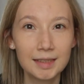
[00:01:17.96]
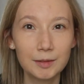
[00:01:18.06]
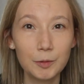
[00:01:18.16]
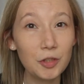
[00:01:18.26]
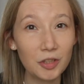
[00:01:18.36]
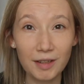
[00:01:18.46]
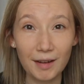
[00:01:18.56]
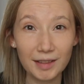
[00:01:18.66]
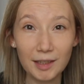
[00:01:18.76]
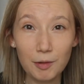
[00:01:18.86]
we're just gonna
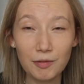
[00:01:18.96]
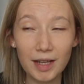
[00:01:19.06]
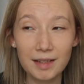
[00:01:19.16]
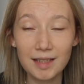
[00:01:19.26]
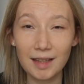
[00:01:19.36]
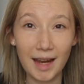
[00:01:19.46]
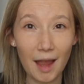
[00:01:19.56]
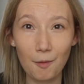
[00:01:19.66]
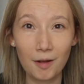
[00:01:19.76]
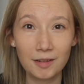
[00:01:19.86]
have to live with it until I
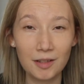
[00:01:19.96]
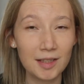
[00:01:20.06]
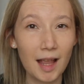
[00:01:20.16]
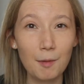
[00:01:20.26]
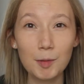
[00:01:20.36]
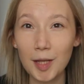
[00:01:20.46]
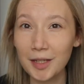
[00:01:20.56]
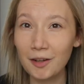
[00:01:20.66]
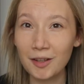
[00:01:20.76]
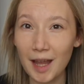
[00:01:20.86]
get one, because I was
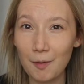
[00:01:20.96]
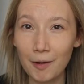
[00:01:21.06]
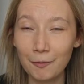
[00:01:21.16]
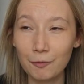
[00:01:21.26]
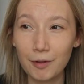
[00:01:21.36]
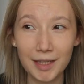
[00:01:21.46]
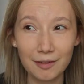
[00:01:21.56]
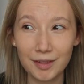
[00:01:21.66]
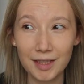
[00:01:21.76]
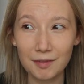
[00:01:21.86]
planning on getting one ready
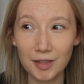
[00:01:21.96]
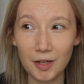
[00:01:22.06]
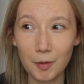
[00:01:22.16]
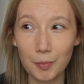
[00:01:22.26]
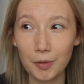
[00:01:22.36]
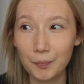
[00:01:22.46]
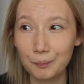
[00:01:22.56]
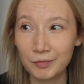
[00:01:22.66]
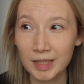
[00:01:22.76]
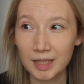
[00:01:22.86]
for this video, but
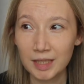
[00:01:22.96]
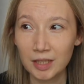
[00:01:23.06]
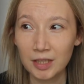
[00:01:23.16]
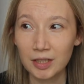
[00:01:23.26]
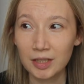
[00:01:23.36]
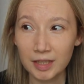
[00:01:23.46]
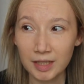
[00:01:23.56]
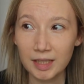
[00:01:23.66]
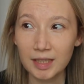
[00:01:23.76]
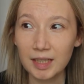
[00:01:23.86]

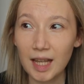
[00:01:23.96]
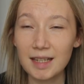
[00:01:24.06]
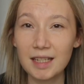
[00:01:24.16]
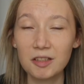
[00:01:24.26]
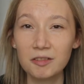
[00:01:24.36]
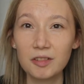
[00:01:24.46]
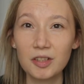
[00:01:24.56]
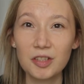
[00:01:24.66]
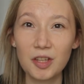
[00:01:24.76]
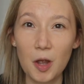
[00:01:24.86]
I didn't,
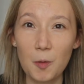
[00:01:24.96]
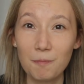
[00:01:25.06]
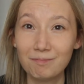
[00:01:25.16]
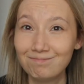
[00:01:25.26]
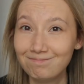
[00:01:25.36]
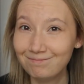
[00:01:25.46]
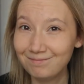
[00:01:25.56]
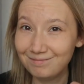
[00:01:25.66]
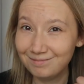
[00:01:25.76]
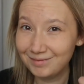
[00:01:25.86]
so
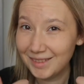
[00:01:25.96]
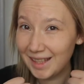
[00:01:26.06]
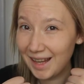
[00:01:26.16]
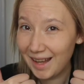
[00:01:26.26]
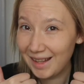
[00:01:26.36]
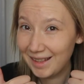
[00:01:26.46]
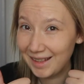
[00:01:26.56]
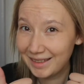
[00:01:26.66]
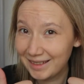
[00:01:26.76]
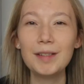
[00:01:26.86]
yay.
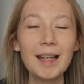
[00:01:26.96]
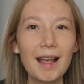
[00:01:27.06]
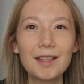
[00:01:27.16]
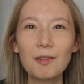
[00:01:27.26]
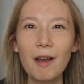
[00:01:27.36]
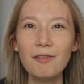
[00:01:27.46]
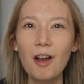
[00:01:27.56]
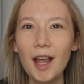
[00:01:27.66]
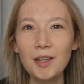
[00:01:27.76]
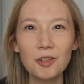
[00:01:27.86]
But yeah, so I
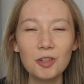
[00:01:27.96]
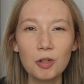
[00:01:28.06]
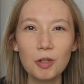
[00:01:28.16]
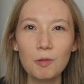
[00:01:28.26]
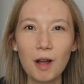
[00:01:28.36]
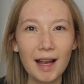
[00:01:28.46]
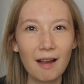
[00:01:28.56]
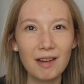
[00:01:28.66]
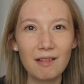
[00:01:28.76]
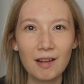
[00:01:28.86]
thought I'd just show you what I
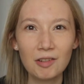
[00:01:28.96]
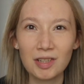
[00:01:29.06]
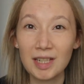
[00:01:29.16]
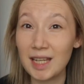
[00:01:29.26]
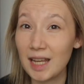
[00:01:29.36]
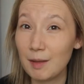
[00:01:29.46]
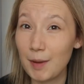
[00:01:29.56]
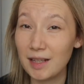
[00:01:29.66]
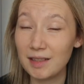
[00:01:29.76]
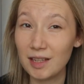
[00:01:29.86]
carry around on a daily
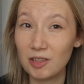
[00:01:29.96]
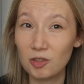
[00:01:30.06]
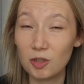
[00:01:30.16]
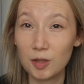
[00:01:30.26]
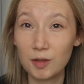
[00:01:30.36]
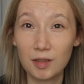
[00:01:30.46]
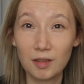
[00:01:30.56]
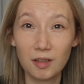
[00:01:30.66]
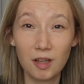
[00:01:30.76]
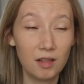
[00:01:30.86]
basis,
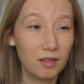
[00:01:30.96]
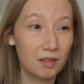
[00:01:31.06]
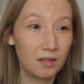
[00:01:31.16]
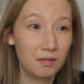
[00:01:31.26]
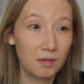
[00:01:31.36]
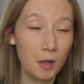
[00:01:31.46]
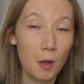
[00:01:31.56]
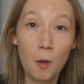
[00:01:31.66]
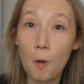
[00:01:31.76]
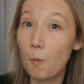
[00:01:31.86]
just because
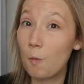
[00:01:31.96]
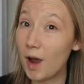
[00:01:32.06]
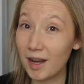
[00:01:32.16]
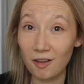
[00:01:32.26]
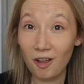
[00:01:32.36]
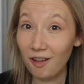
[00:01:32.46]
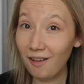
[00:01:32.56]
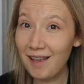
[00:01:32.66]
why not?